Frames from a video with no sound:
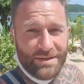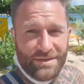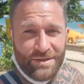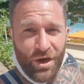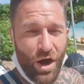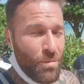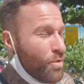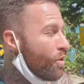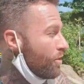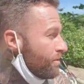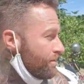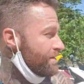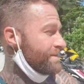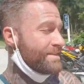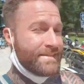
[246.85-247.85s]
Now I'm not
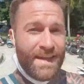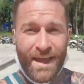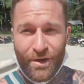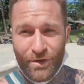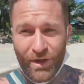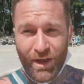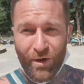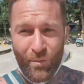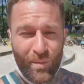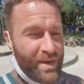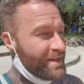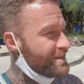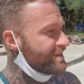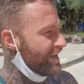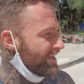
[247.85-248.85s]
gonna stay on Nai Harn Beach
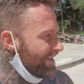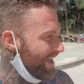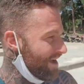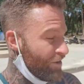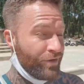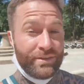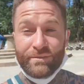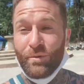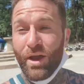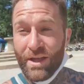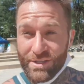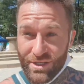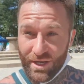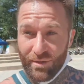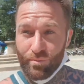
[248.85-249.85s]
now because I'm going
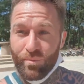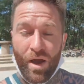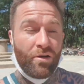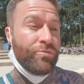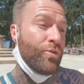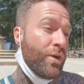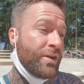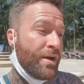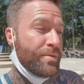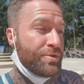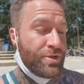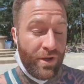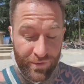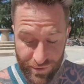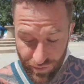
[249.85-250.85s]
to gym, but I thought I'd come
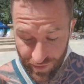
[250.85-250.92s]
straight up to you